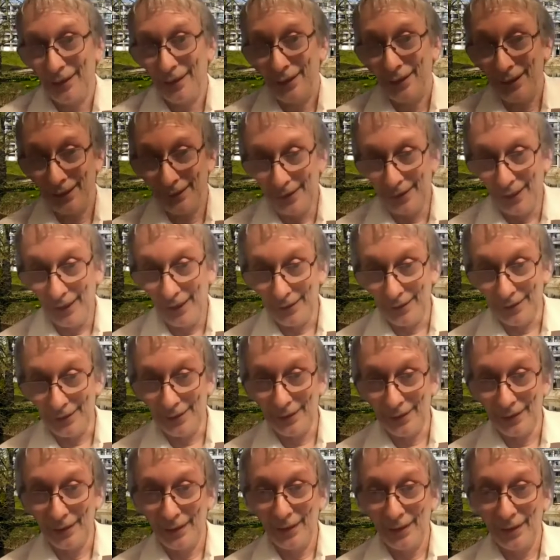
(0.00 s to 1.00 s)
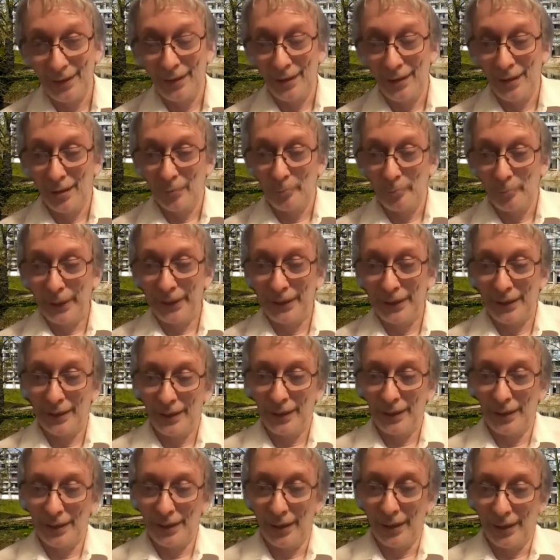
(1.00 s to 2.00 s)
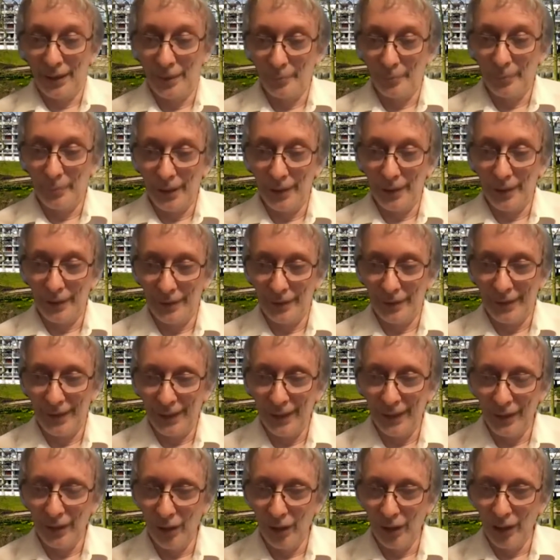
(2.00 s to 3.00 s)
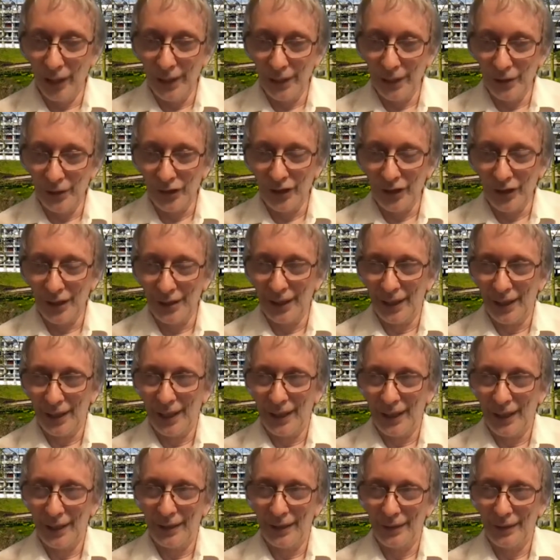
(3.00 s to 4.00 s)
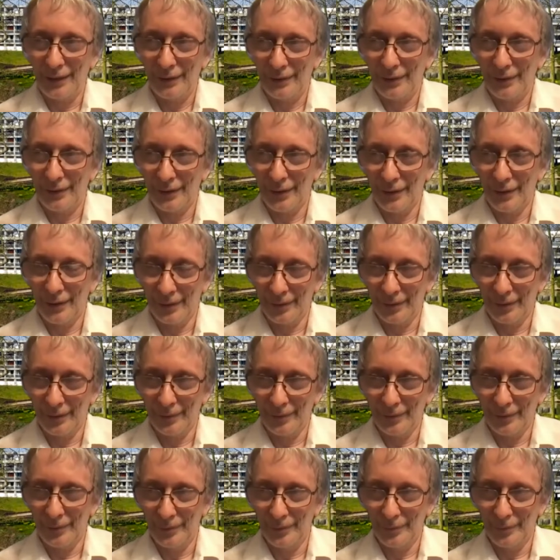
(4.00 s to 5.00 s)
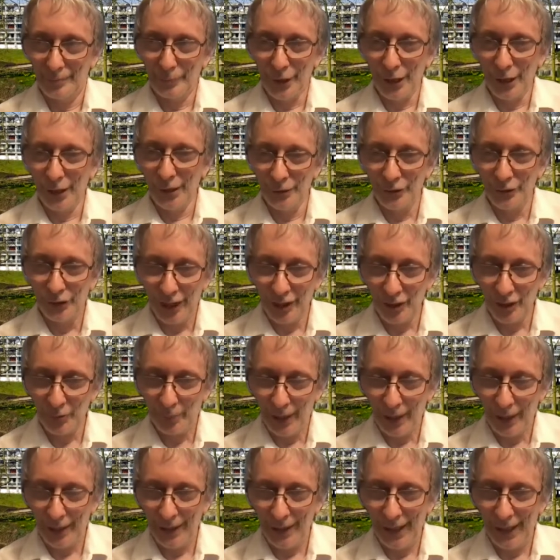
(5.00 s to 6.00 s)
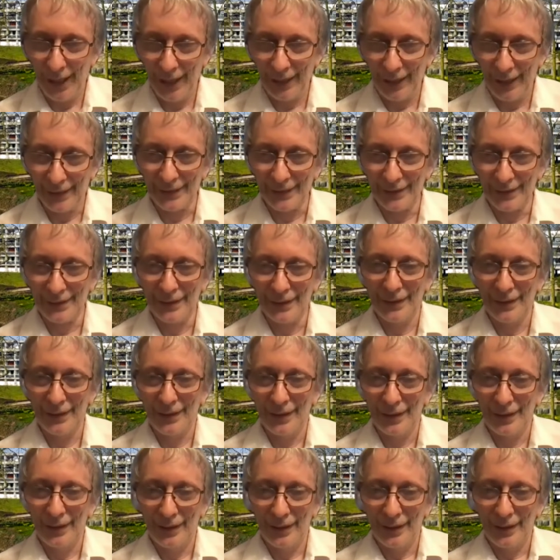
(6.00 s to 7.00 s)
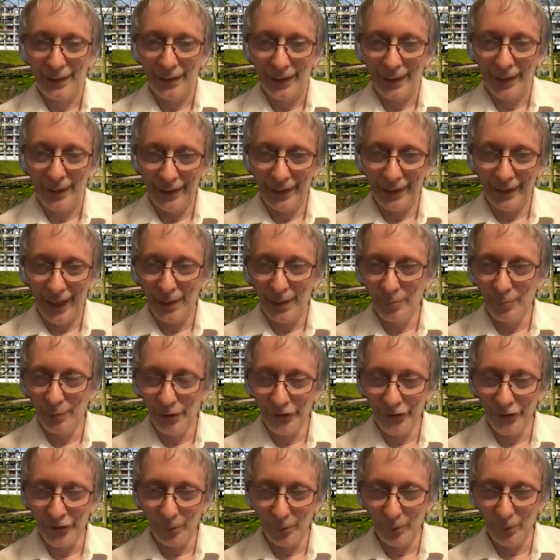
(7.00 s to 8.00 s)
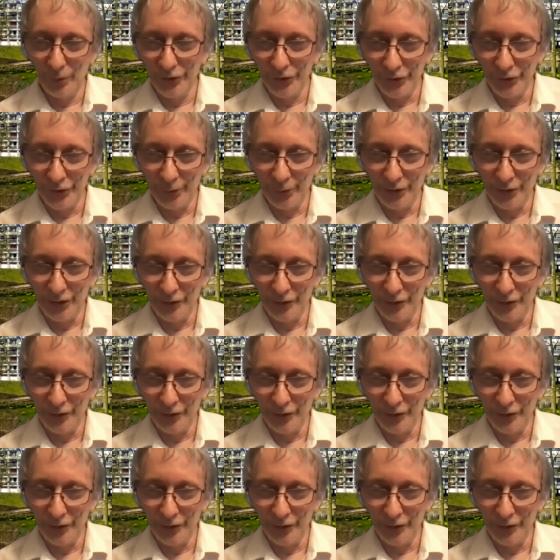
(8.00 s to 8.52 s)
it does. But the knowledge that a pro chess player has enables all sorts of